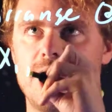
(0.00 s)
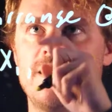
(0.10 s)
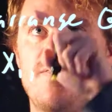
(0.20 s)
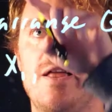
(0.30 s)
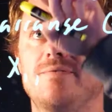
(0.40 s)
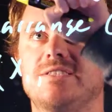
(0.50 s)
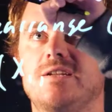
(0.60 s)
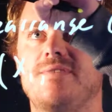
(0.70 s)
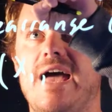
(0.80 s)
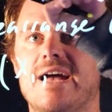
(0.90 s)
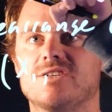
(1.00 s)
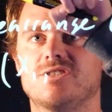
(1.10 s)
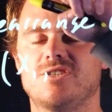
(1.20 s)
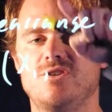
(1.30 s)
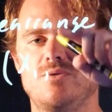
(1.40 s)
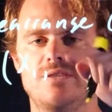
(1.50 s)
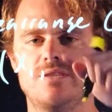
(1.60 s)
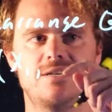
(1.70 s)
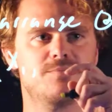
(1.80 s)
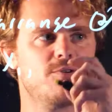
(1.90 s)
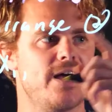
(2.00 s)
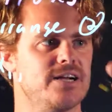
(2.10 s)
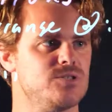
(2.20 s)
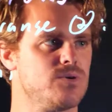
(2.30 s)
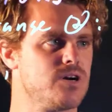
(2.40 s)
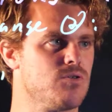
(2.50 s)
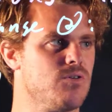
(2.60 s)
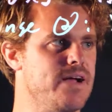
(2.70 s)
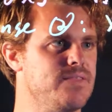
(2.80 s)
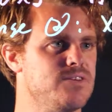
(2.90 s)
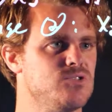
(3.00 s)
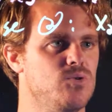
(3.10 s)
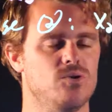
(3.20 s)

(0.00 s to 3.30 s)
and then instead of x2 in these brackets, we're going to write this whole